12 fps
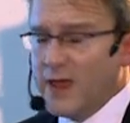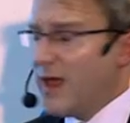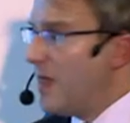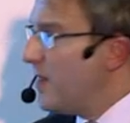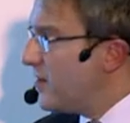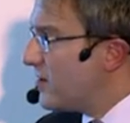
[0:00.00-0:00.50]

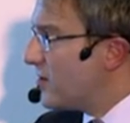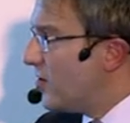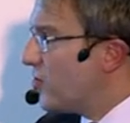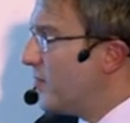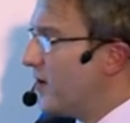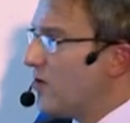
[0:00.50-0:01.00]
And this is
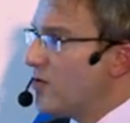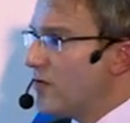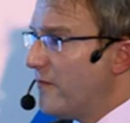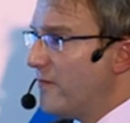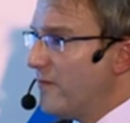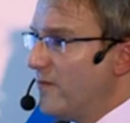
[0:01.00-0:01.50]
also because
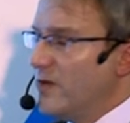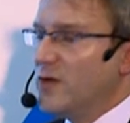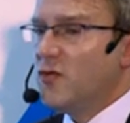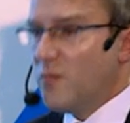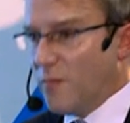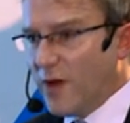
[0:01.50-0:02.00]
of,
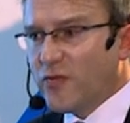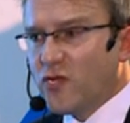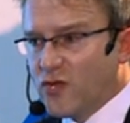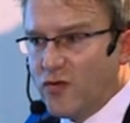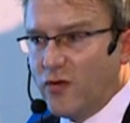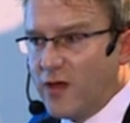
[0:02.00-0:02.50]
mother's
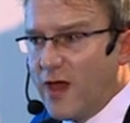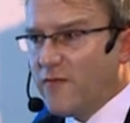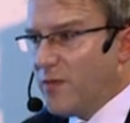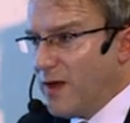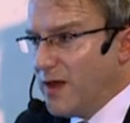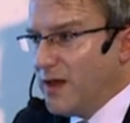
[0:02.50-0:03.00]
talk.
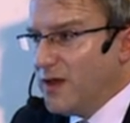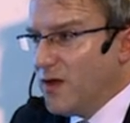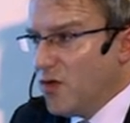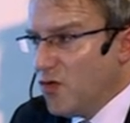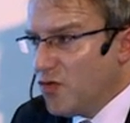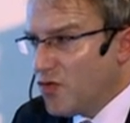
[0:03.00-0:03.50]
Everybody
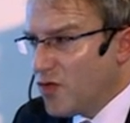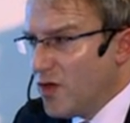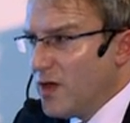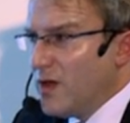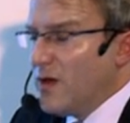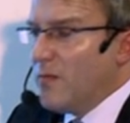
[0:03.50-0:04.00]
knows
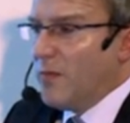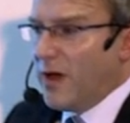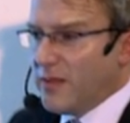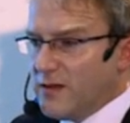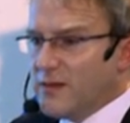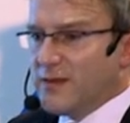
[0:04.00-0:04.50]

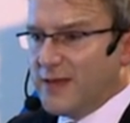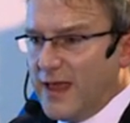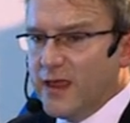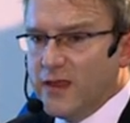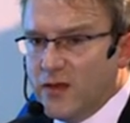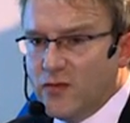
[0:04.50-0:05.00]
mother
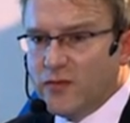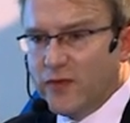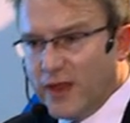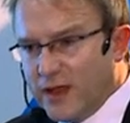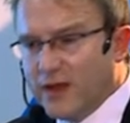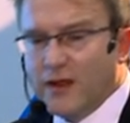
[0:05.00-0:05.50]
telling you,
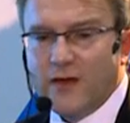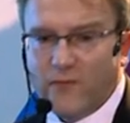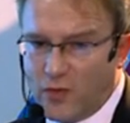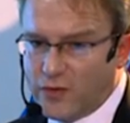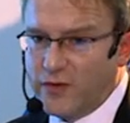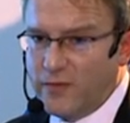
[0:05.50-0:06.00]
drink enough
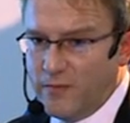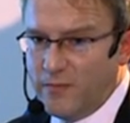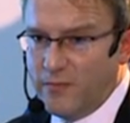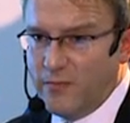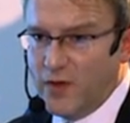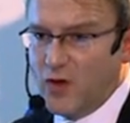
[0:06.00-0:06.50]
water
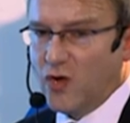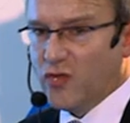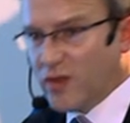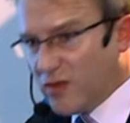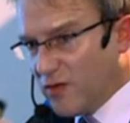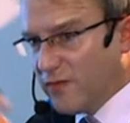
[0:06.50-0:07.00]
because
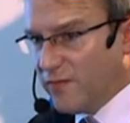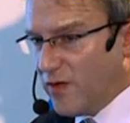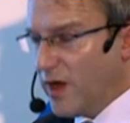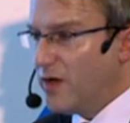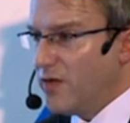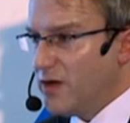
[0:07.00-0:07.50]
it's good for
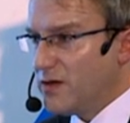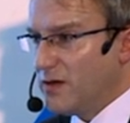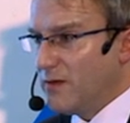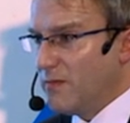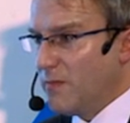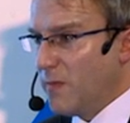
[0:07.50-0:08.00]
hydration.
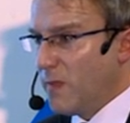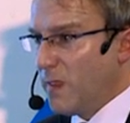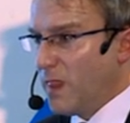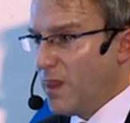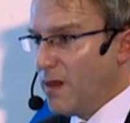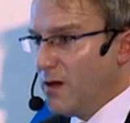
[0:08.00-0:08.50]

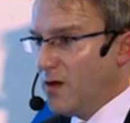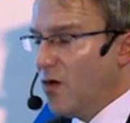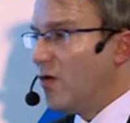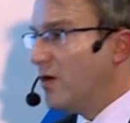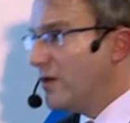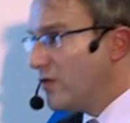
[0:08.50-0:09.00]

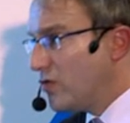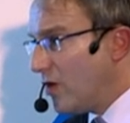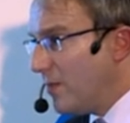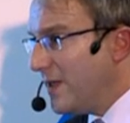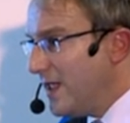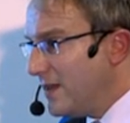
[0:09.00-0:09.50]
Or
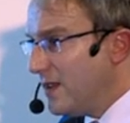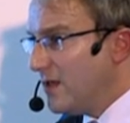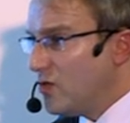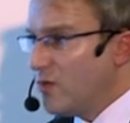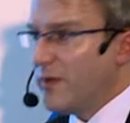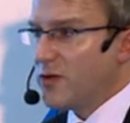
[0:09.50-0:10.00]
stop eating
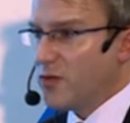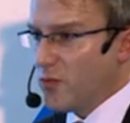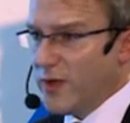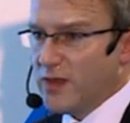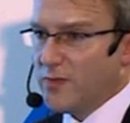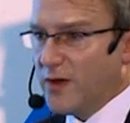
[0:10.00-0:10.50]
so much
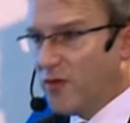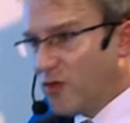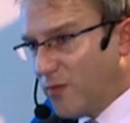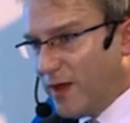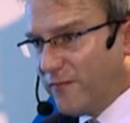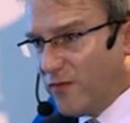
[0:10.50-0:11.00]
sweets because it's
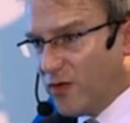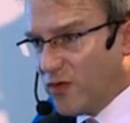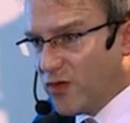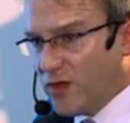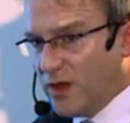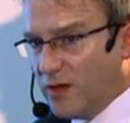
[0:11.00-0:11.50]
bad for your
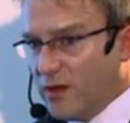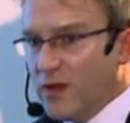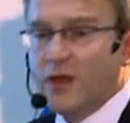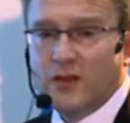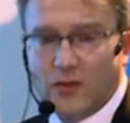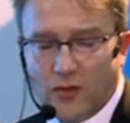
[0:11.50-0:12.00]
skin.
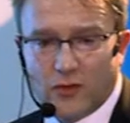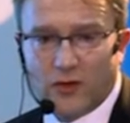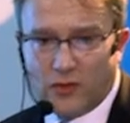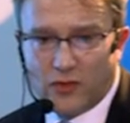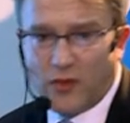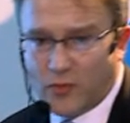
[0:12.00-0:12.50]
Don't
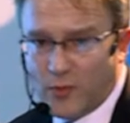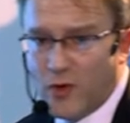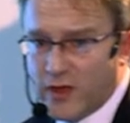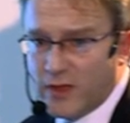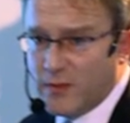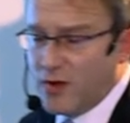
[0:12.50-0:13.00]
stop
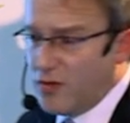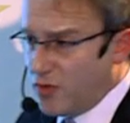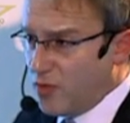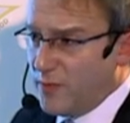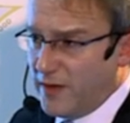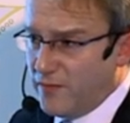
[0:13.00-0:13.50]
smoking because
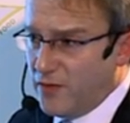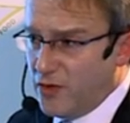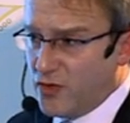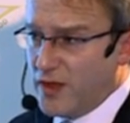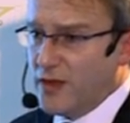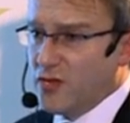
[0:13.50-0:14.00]
it's bad for your
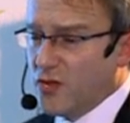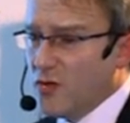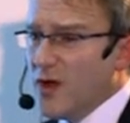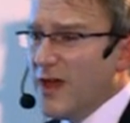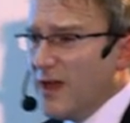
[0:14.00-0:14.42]
skin. So